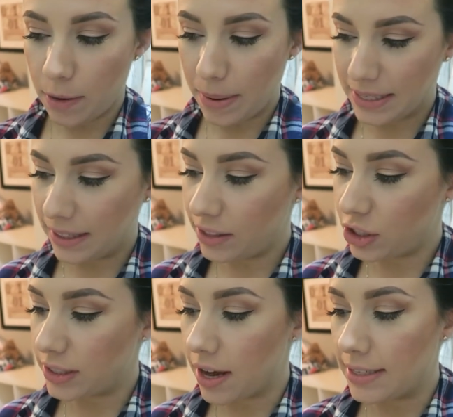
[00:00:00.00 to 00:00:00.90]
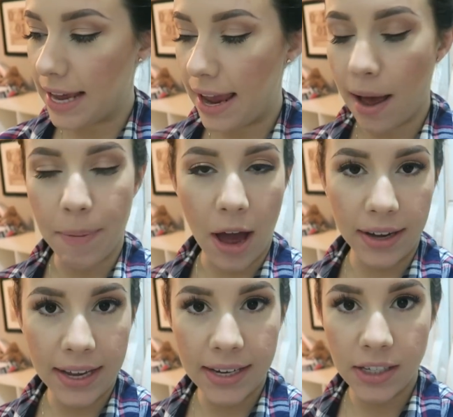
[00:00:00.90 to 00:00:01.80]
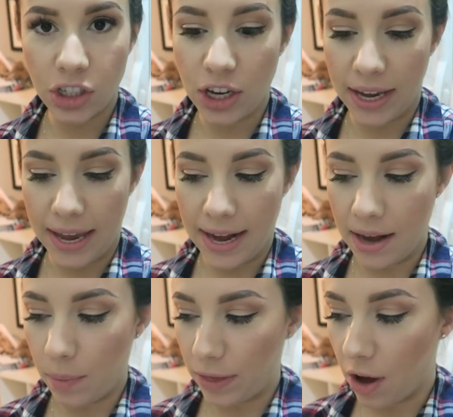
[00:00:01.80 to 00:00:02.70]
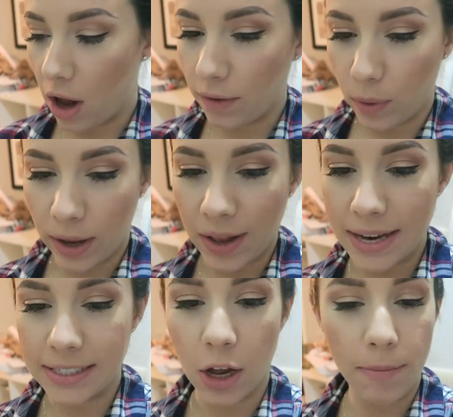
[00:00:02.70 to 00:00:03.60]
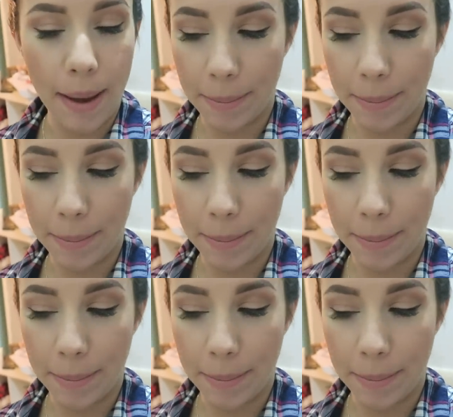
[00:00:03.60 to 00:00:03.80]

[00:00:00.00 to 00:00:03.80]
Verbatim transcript: So I'm basically just sauteing up onions, chicken with olive oil and salt and